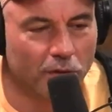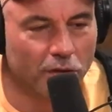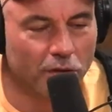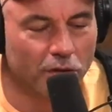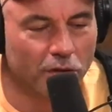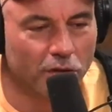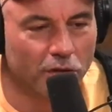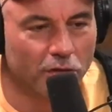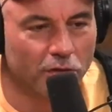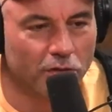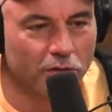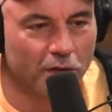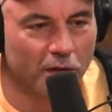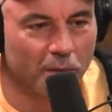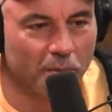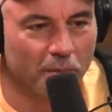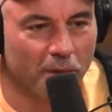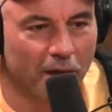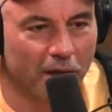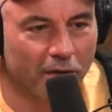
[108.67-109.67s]
Well, you could
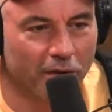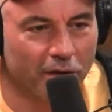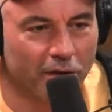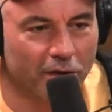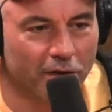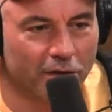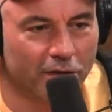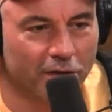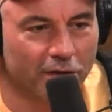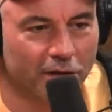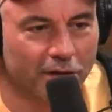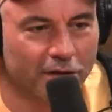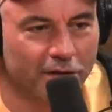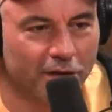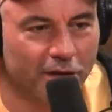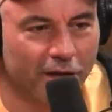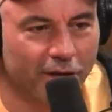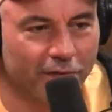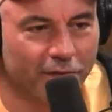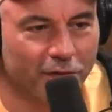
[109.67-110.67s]
use that
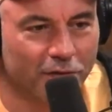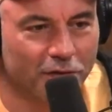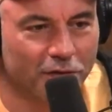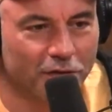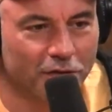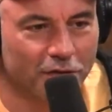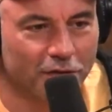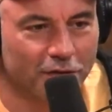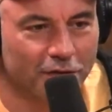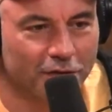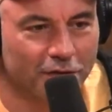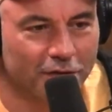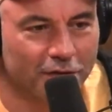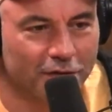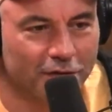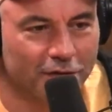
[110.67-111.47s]
barrier as leverage.